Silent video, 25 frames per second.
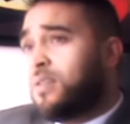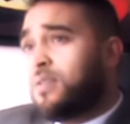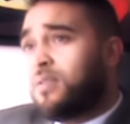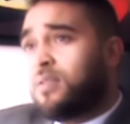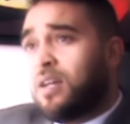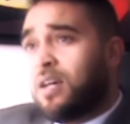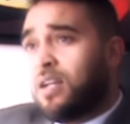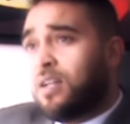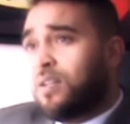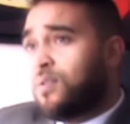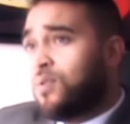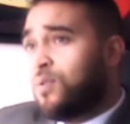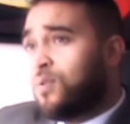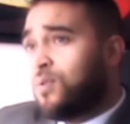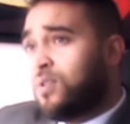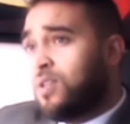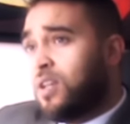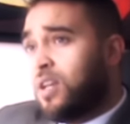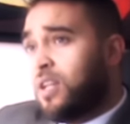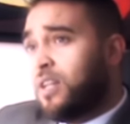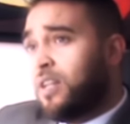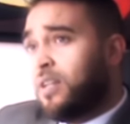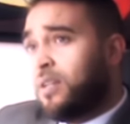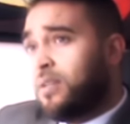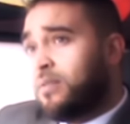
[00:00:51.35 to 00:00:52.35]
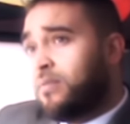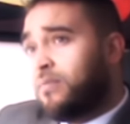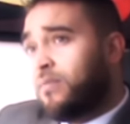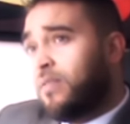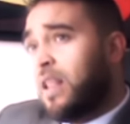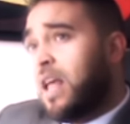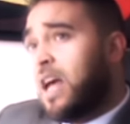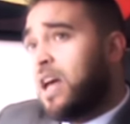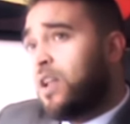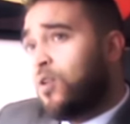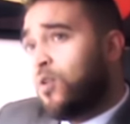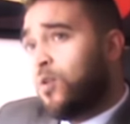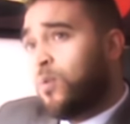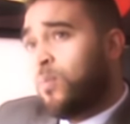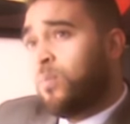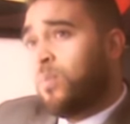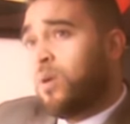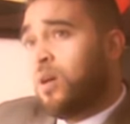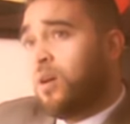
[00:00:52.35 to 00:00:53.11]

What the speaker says: I started to study this flat earth